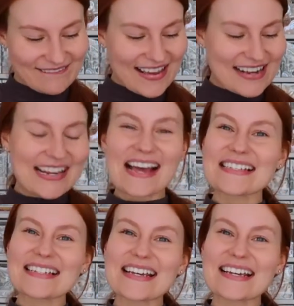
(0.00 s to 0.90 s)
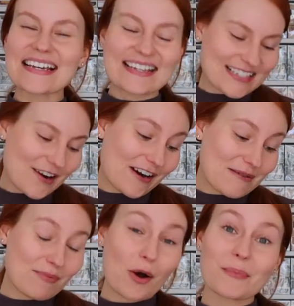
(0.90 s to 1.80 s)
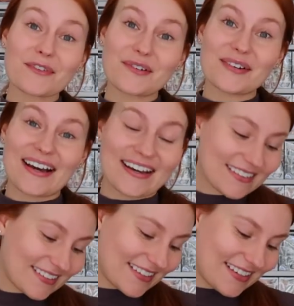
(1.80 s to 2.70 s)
Fantastic. Sorry, pop sorter.